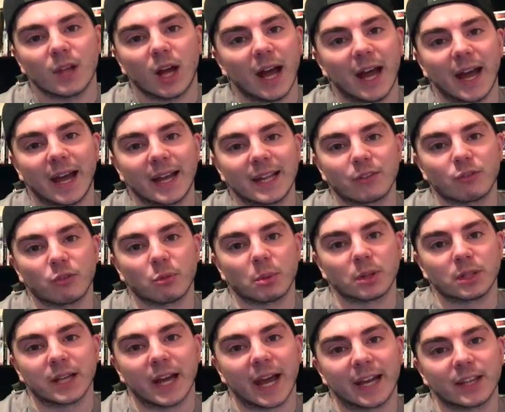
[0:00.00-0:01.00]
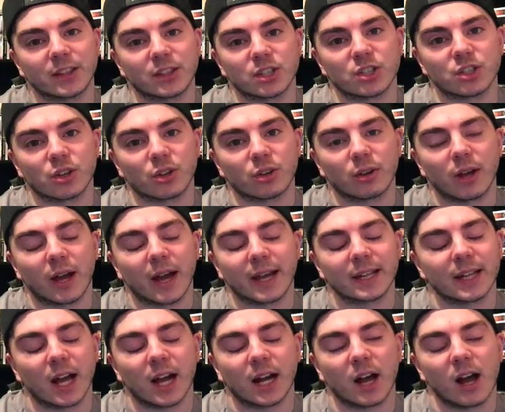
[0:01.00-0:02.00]
I hate everybody. I hate this show. I
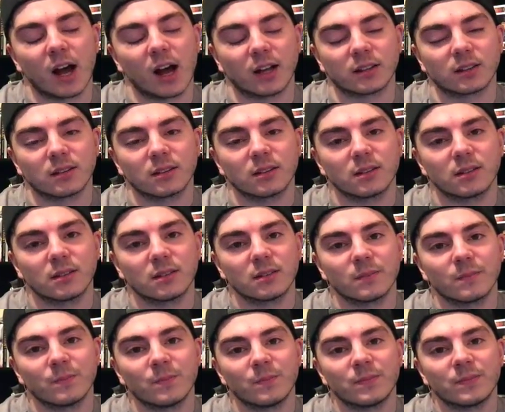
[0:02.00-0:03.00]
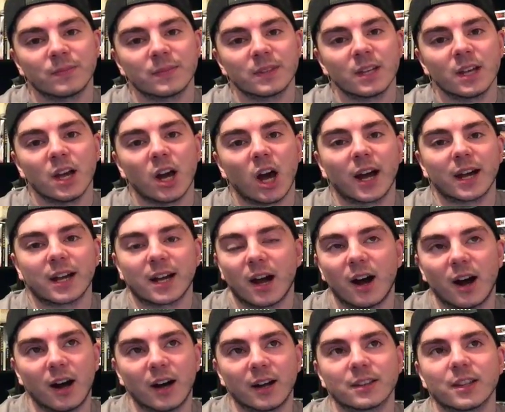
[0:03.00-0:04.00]
hate. I can't. I
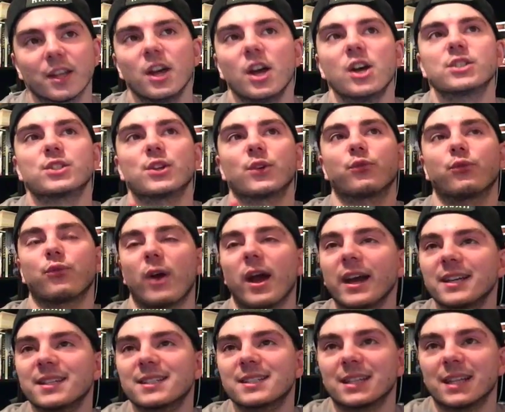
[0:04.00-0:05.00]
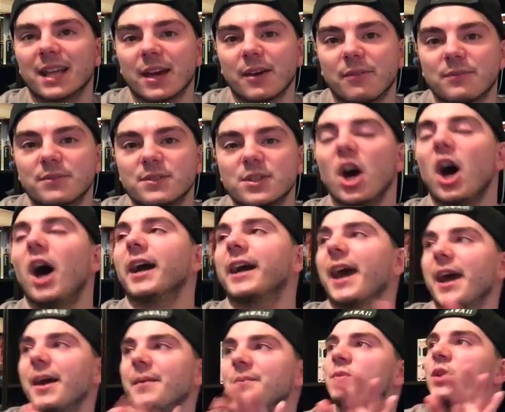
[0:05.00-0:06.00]
can't. So Frank's left.
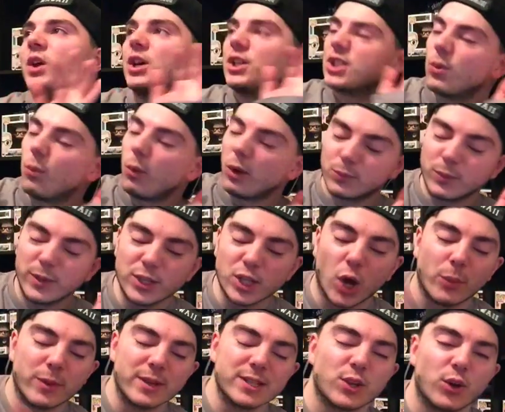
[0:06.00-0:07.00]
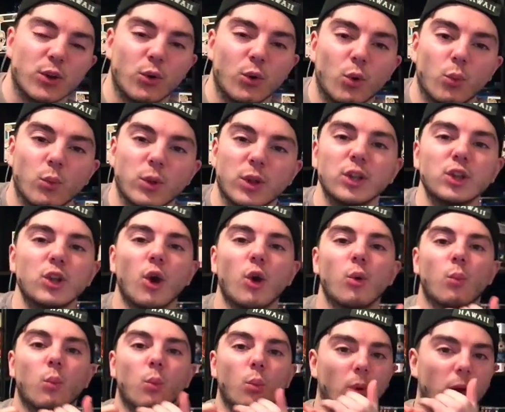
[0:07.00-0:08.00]
Okay. So what we know is we didn't
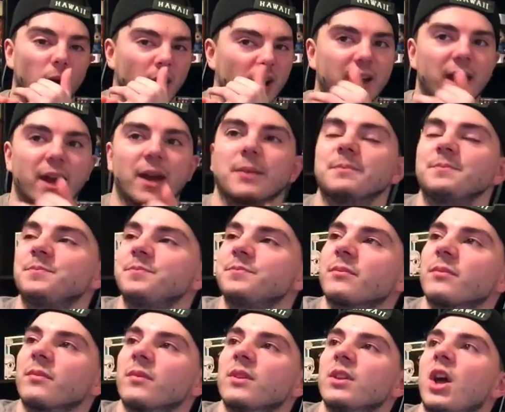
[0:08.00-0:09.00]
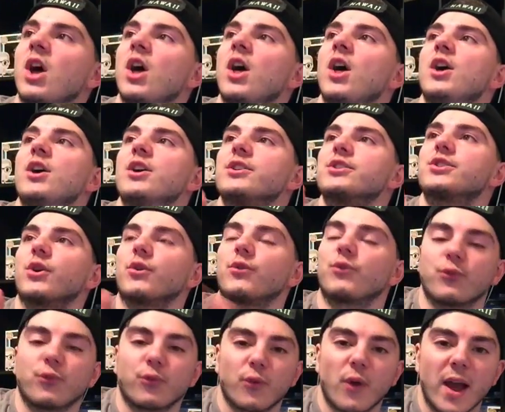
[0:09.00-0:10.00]
know. Okay, so
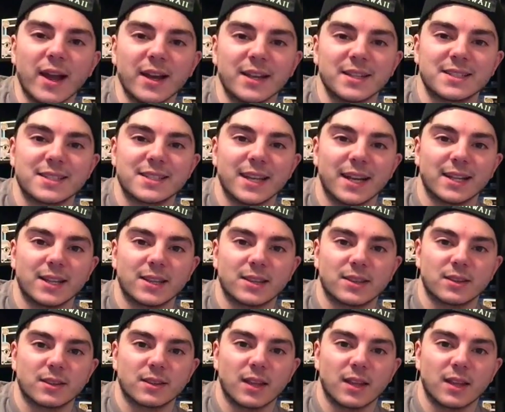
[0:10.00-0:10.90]
Frank said.